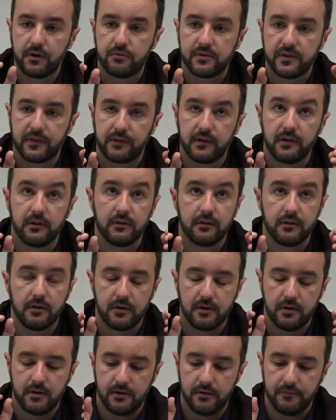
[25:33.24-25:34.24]
a very
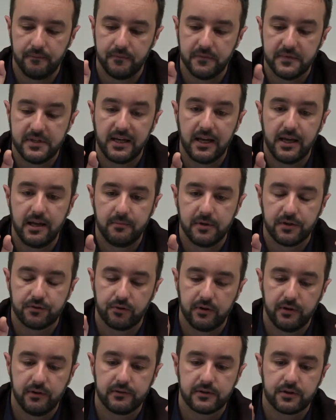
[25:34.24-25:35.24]
thin delay
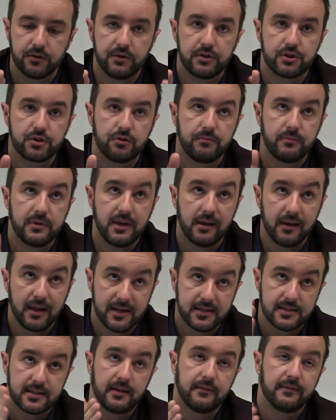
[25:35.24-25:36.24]
between, so it should
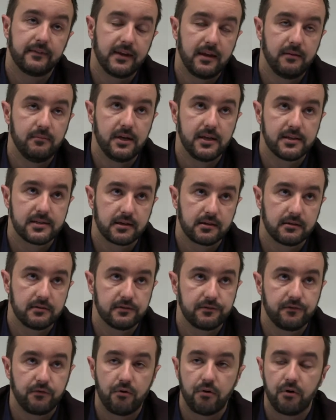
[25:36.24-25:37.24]
be less than 10
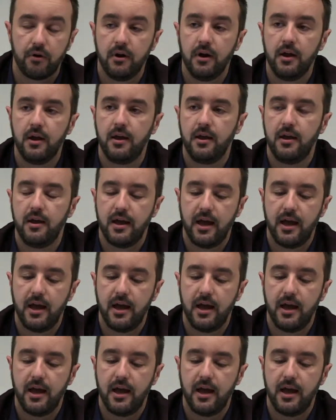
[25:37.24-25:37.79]
milliseconds for